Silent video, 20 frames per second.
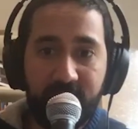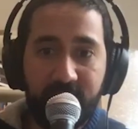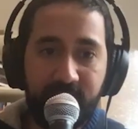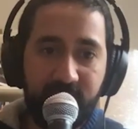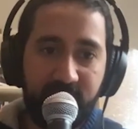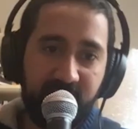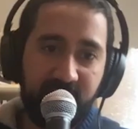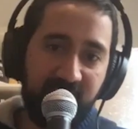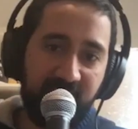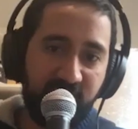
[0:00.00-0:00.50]

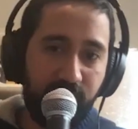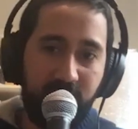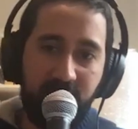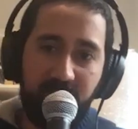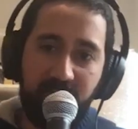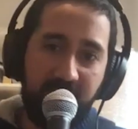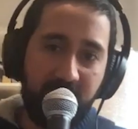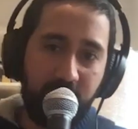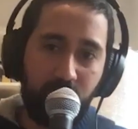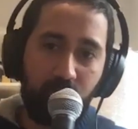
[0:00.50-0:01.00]
Mm. And that's my
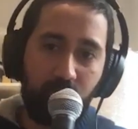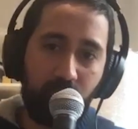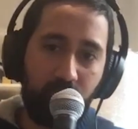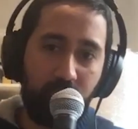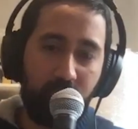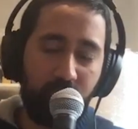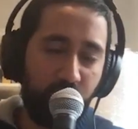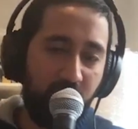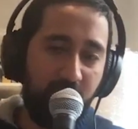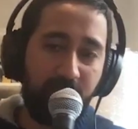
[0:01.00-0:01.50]
end
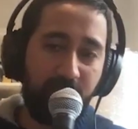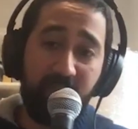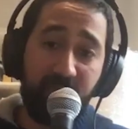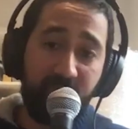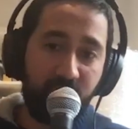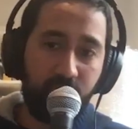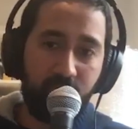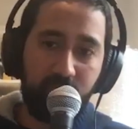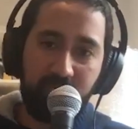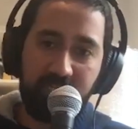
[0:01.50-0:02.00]
goal. You know, I'm
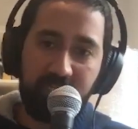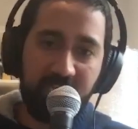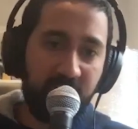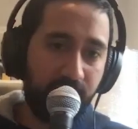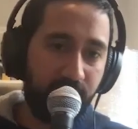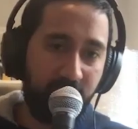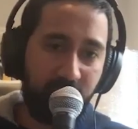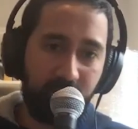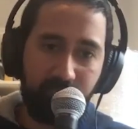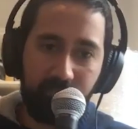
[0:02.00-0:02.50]
never going to tell
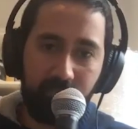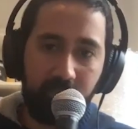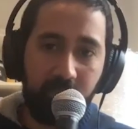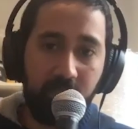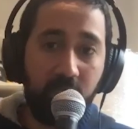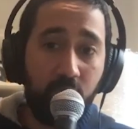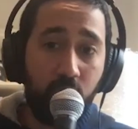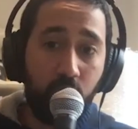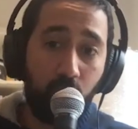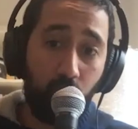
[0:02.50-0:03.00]
people
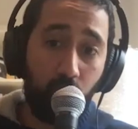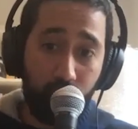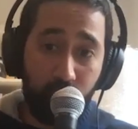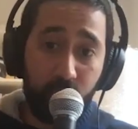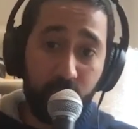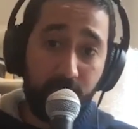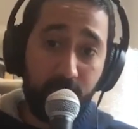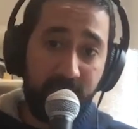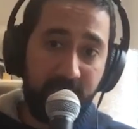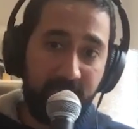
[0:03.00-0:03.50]
what
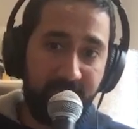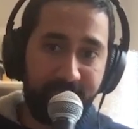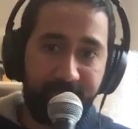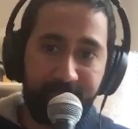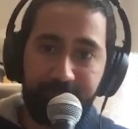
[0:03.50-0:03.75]
to play.